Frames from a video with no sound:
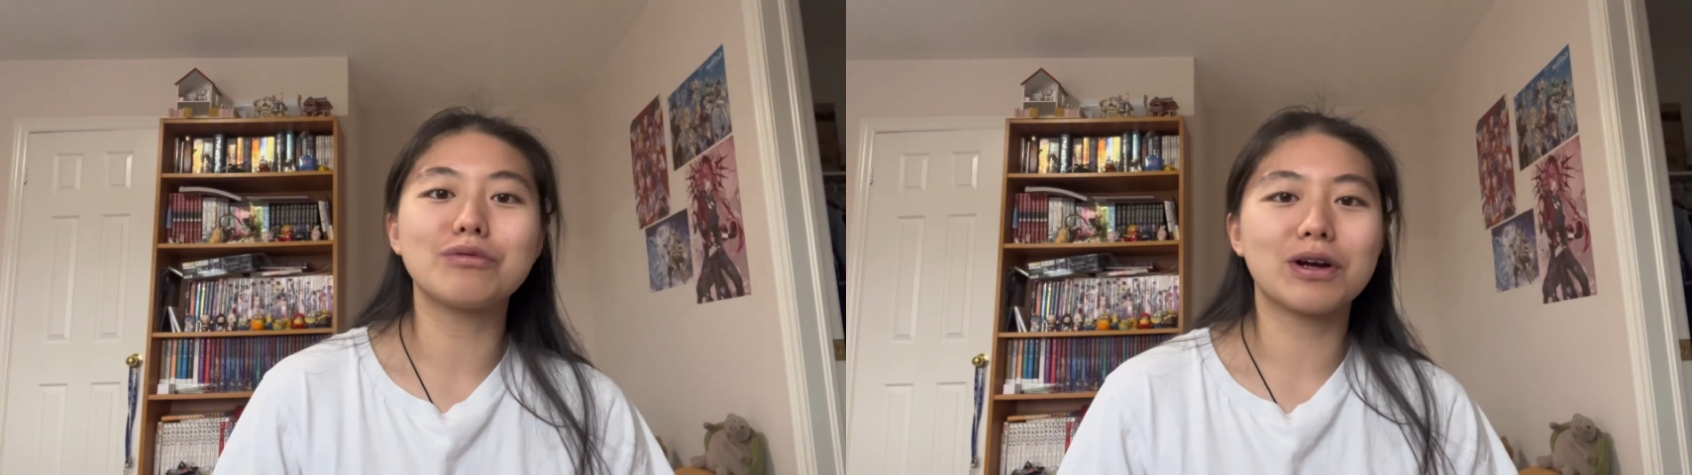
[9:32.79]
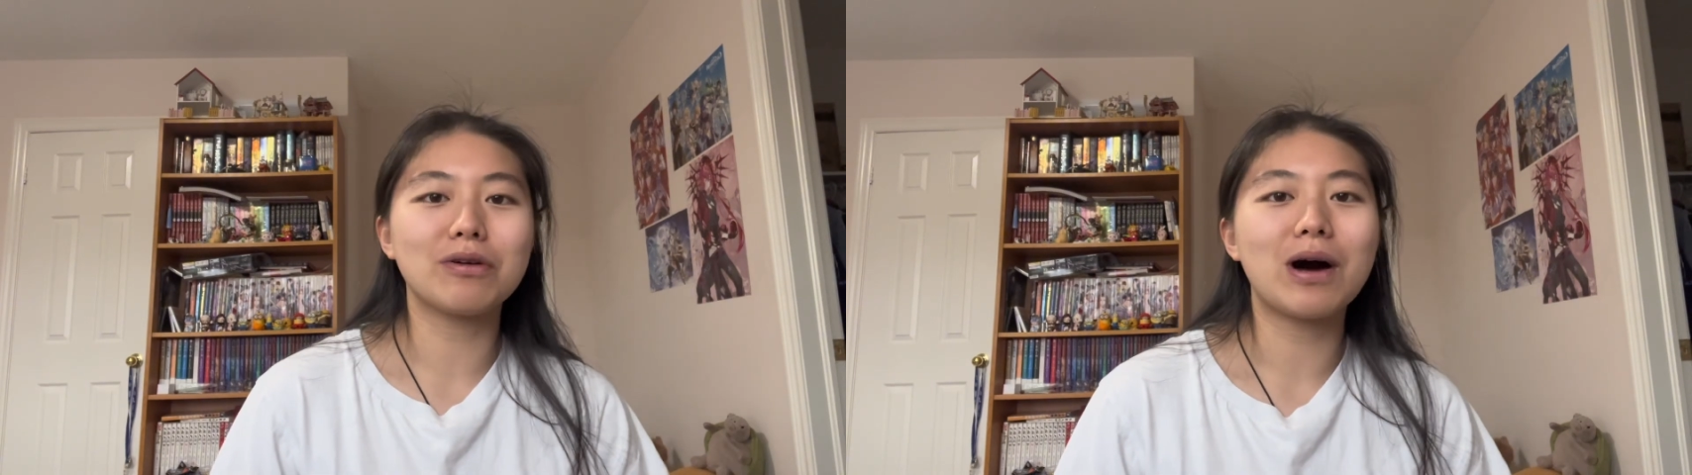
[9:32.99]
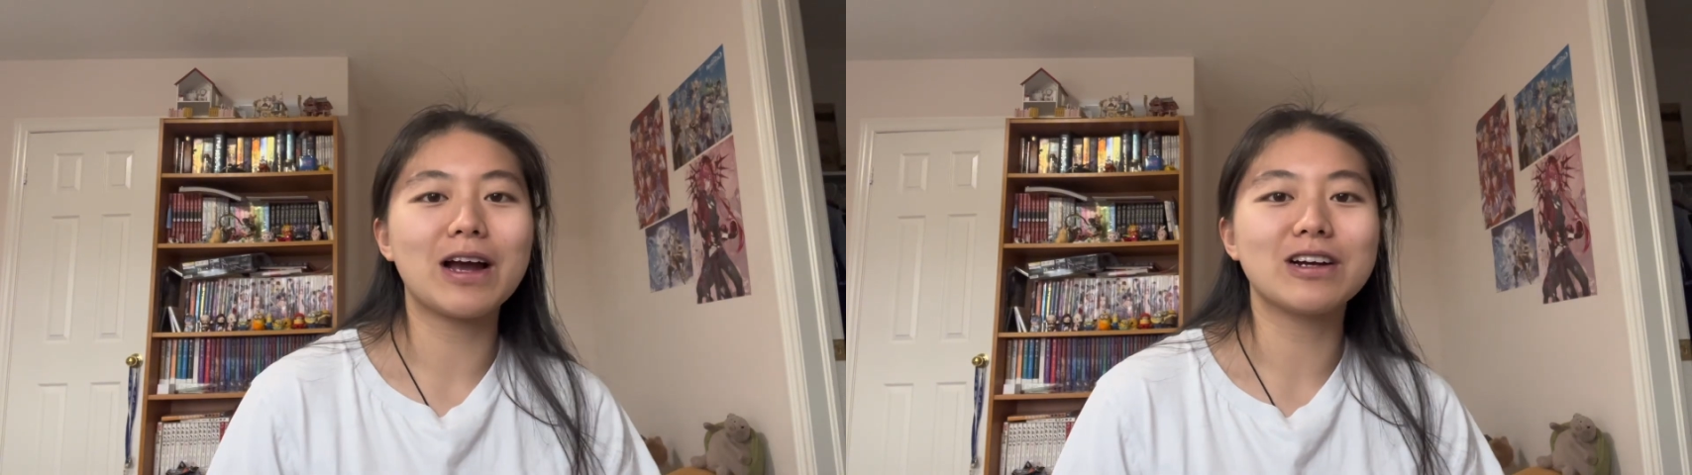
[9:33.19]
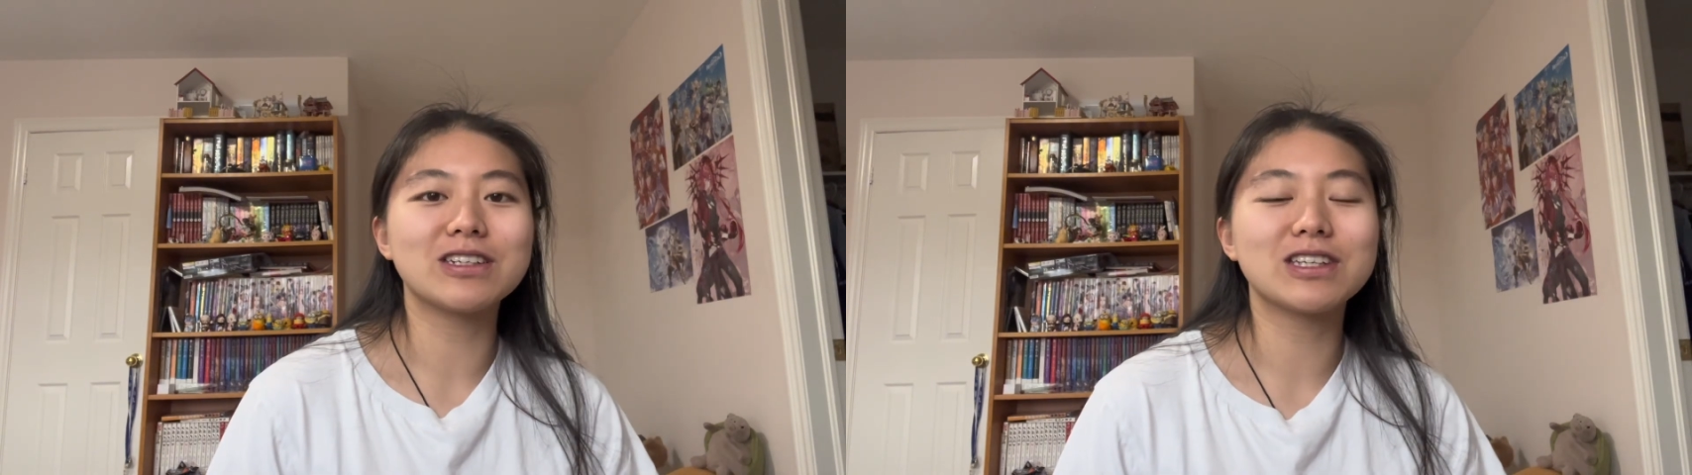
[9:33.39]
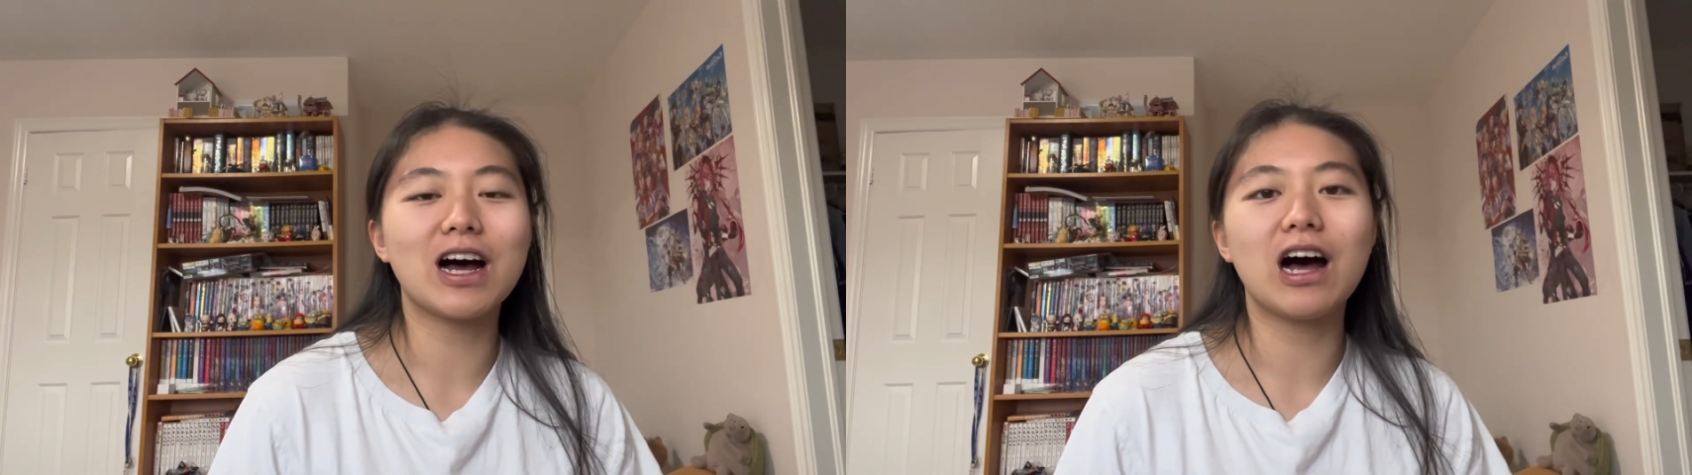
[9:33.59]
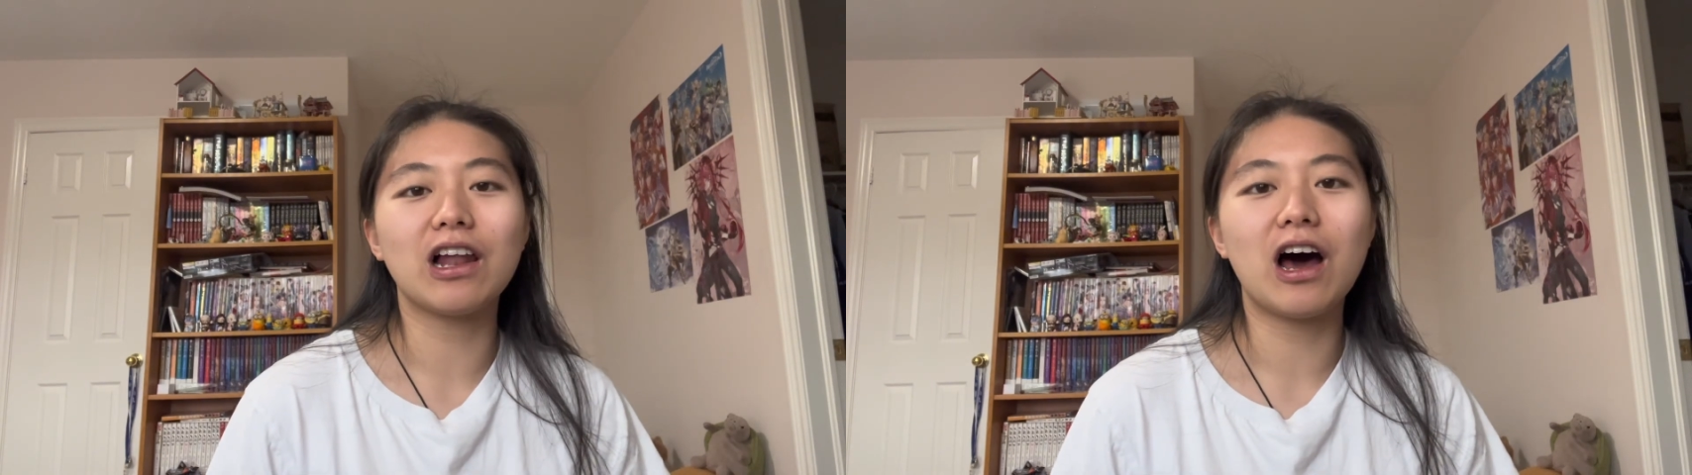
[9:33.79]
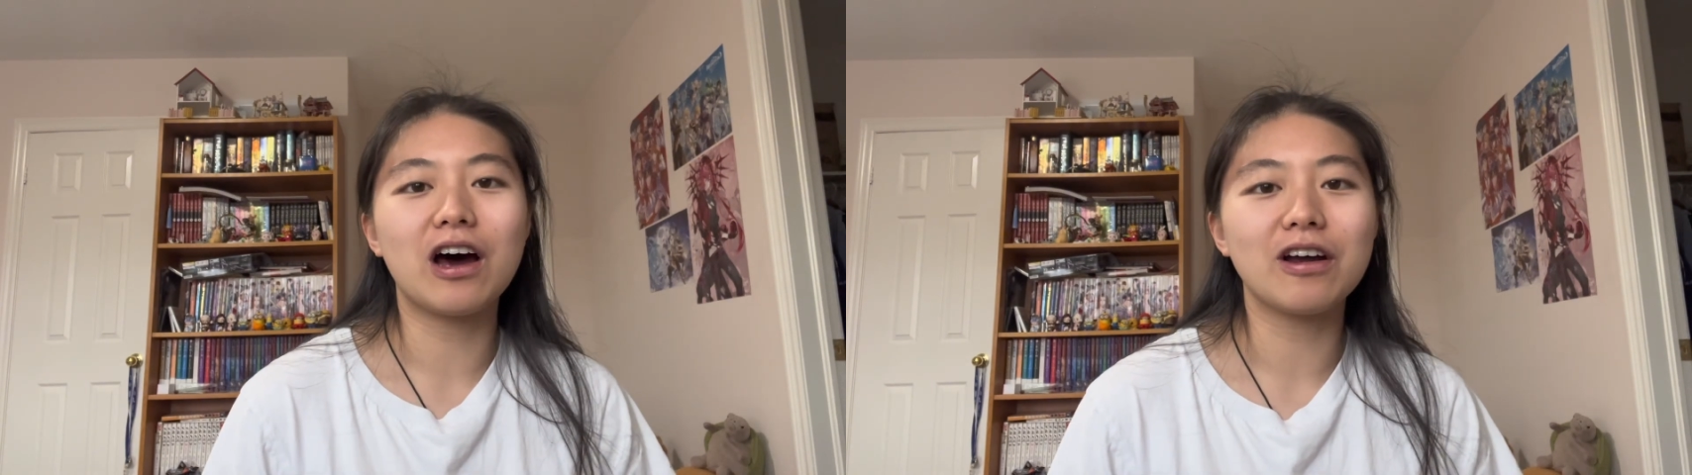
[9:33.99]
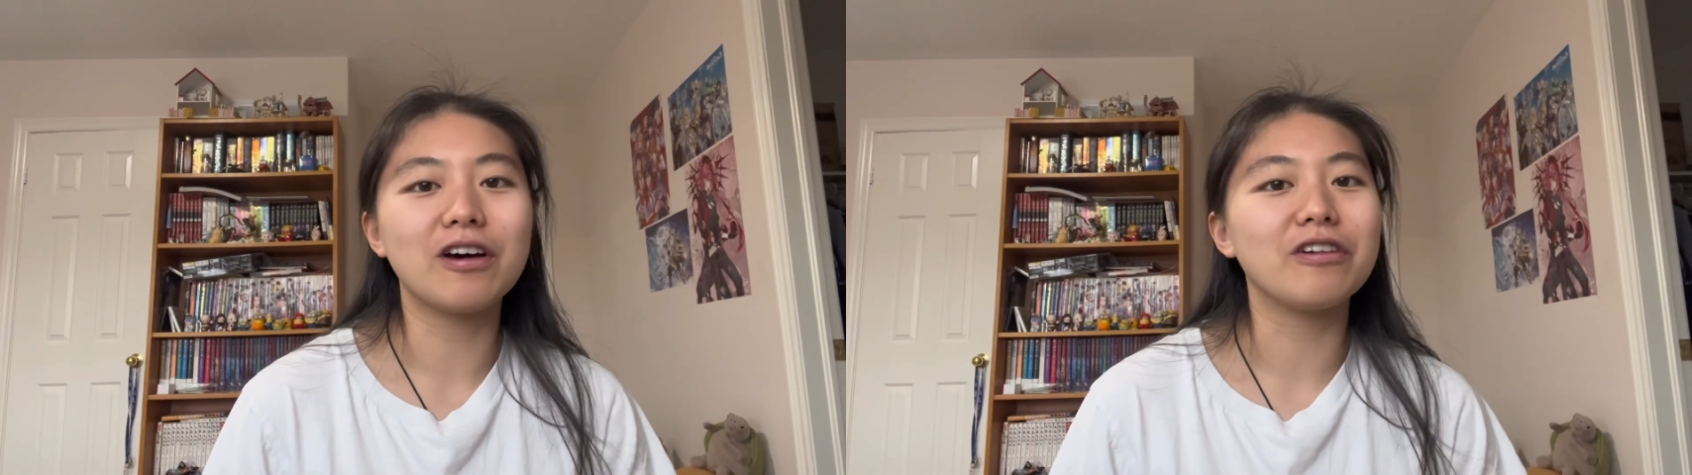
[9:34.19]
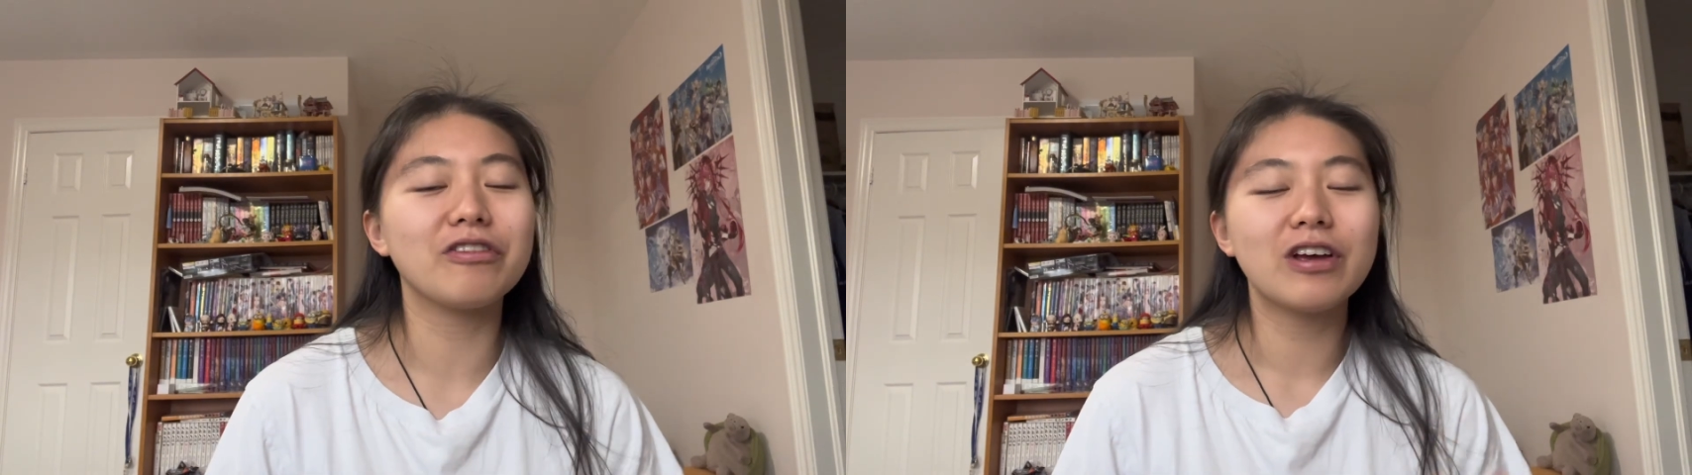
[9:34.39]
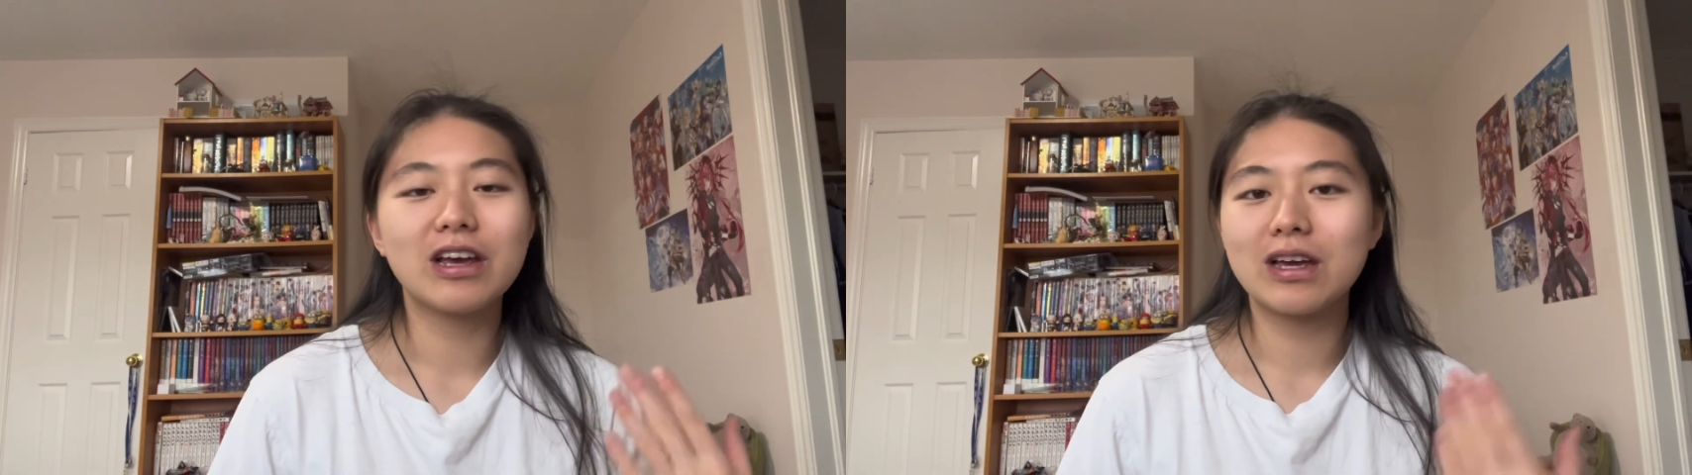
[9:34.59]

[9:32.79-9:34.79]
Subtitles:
requires a lot of